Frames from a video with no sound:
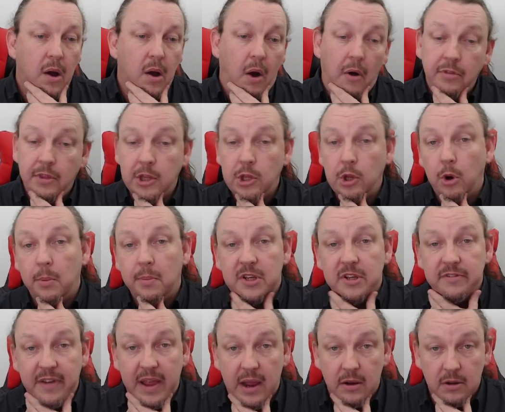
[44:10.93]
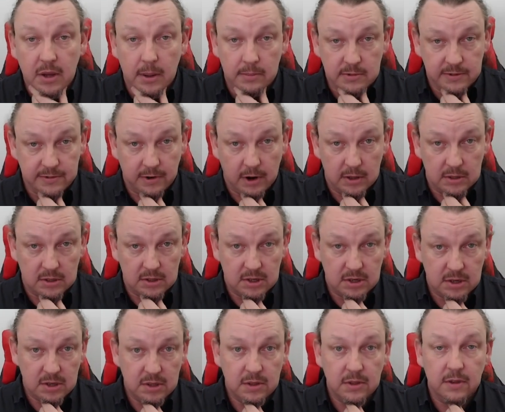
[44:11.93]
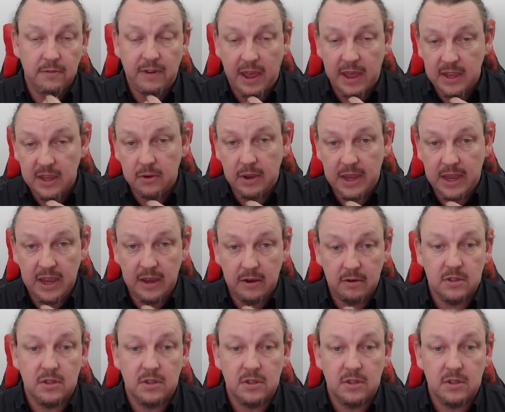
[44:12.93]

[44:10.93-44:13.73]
On the normative outcomes front, the value here